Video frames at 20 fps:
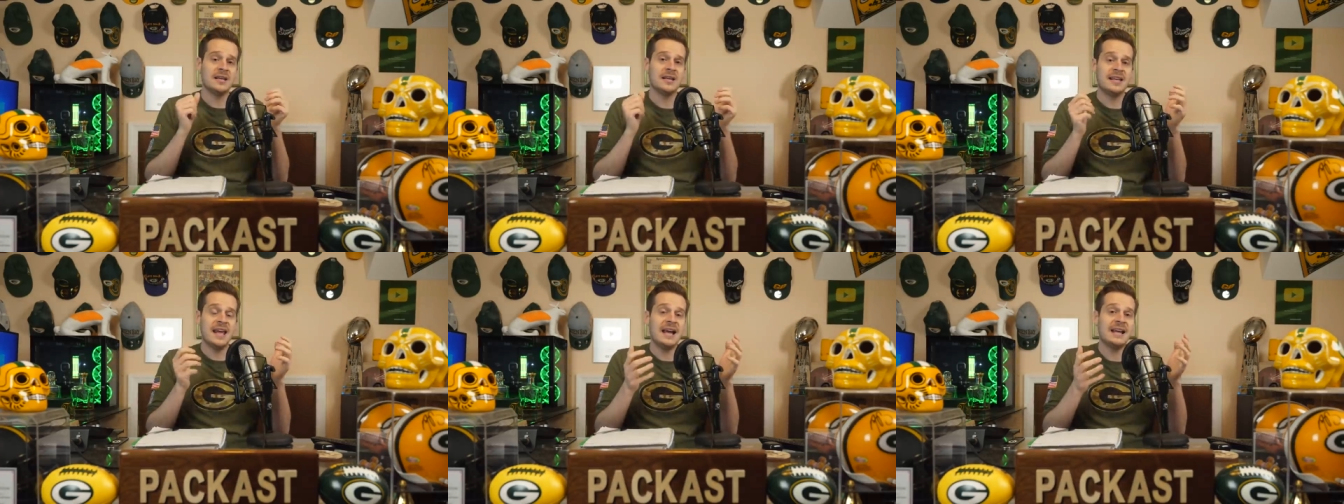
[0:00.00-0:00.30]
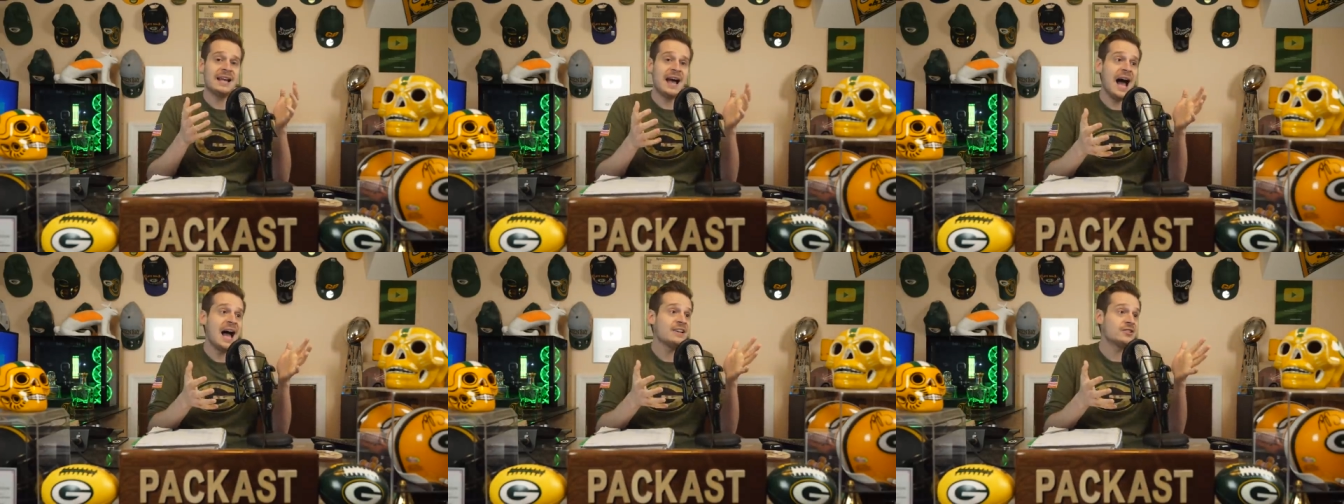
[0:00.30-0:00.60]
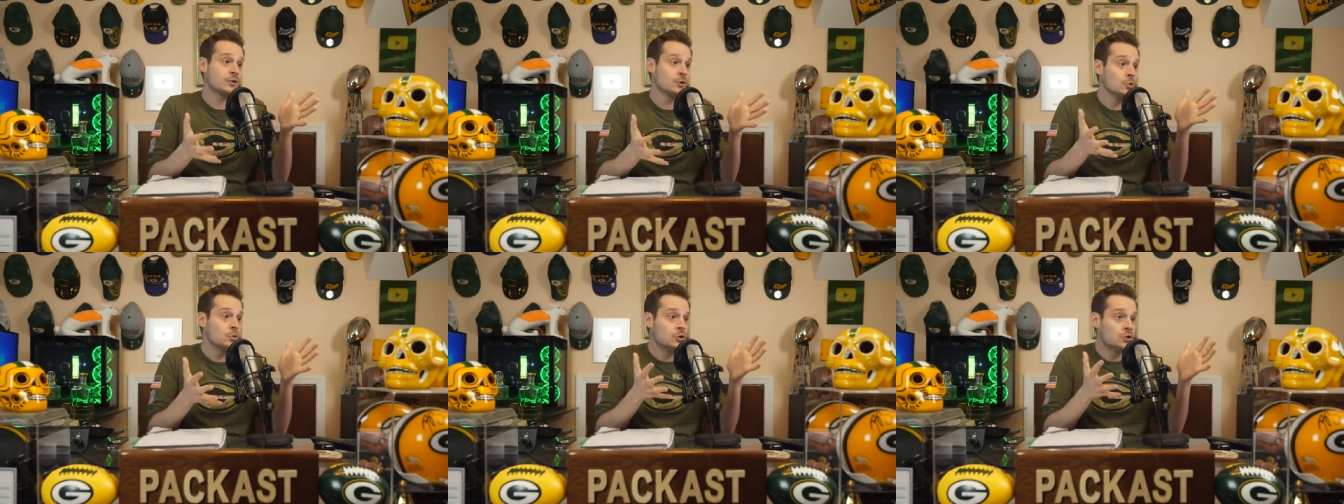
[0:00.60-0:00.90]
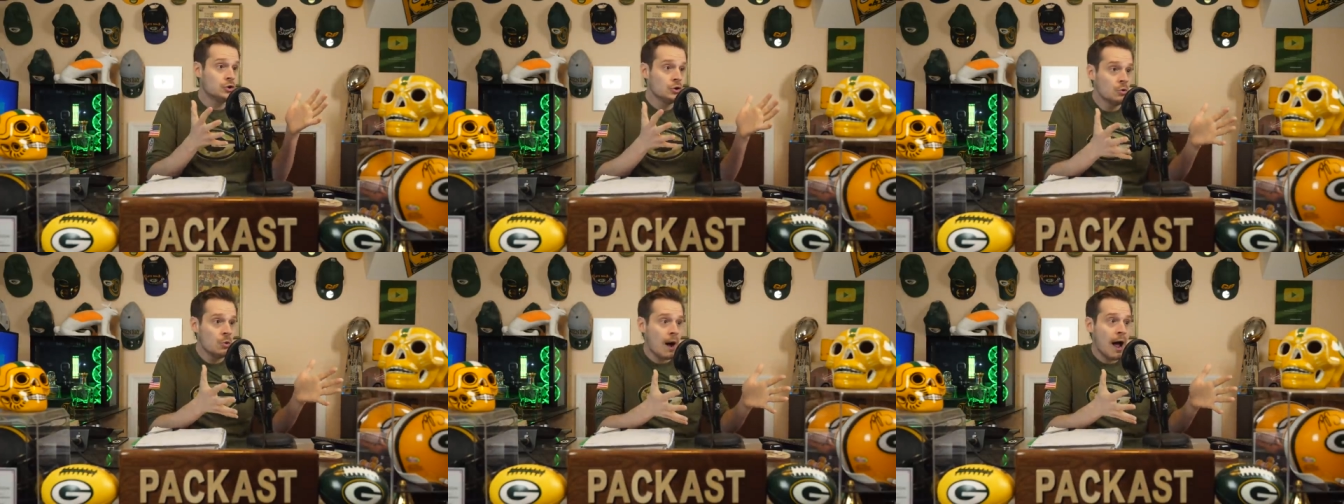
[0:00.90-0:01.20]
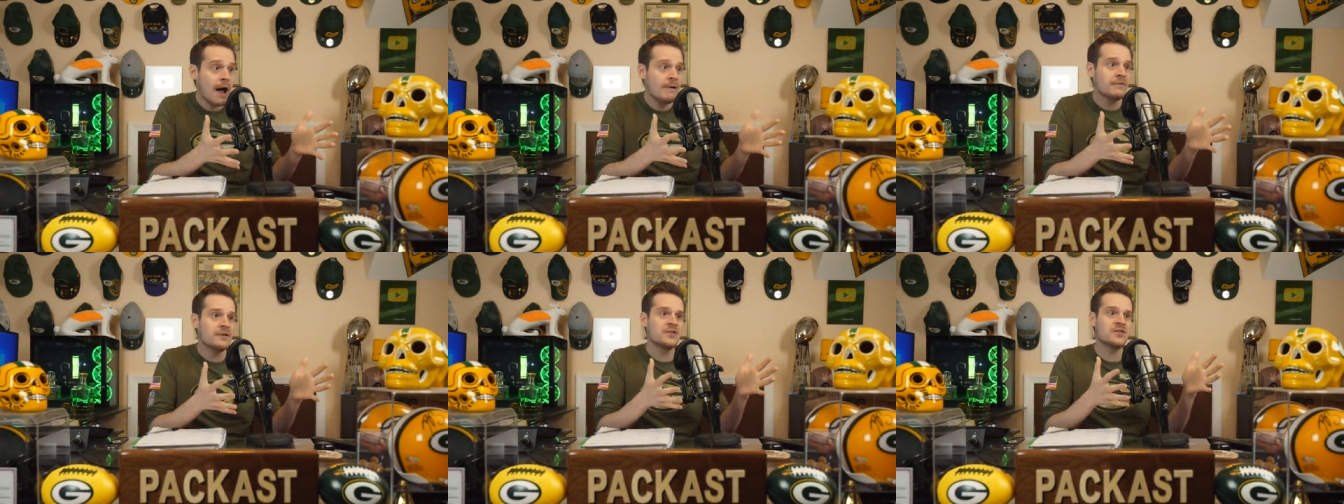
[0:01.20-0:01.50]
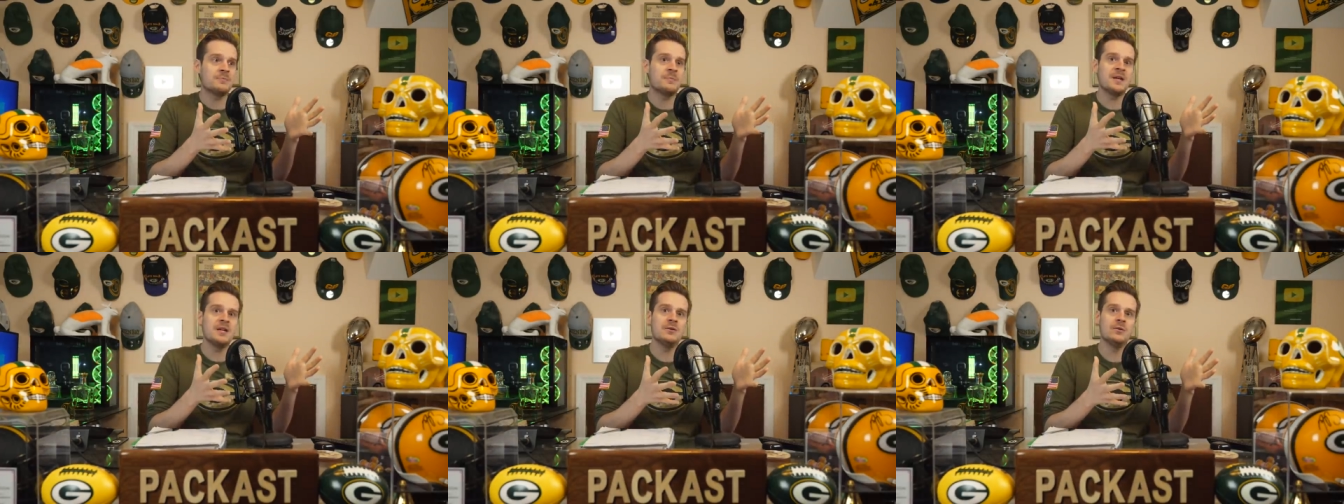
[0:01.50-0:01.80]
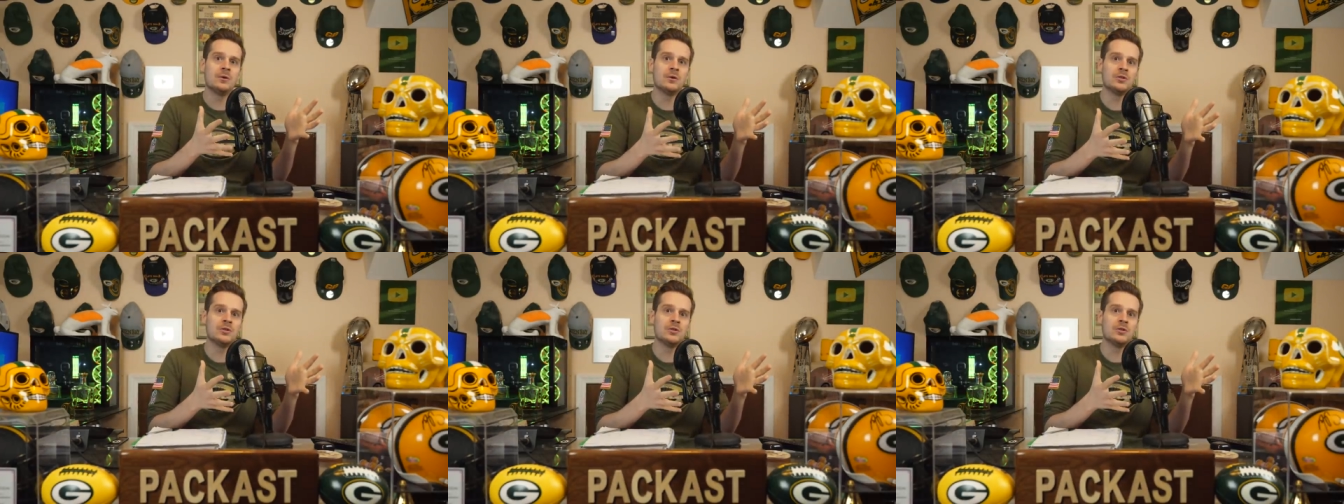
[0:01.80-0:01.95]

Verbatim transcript: to get guys who do have the speed,